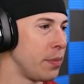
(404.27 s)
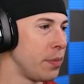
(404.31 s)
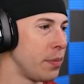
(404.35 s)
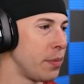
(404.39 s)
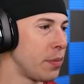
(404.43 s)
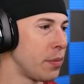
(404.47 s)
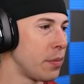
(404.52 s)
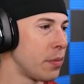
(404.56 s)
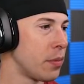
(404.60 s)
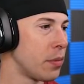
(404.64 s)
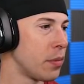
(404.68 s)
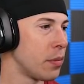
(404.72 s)

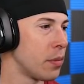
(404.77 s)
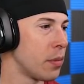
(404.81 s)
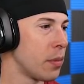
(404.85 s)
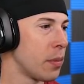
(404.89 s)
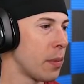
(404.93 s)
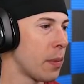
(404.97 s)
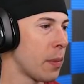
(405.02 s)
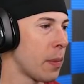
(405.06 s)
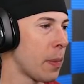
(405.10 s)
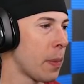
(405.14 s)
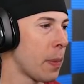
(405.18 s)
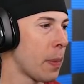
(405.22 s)

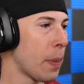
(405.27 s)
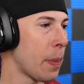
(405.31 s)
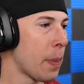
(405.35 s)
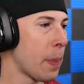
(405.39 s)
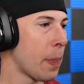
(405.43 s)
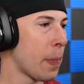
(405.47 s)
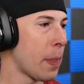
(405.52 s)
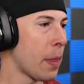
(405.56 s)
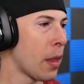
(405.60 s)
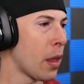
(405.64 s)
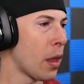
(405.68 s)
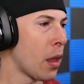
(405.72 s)

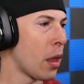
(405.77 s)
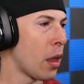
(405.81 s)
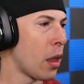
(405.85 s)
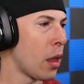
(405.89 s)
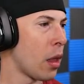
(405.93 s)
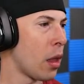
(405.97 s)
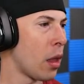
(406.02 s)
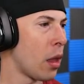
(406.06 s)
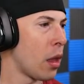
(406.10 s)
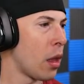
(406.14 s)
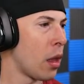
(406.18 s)
Nobody speaks.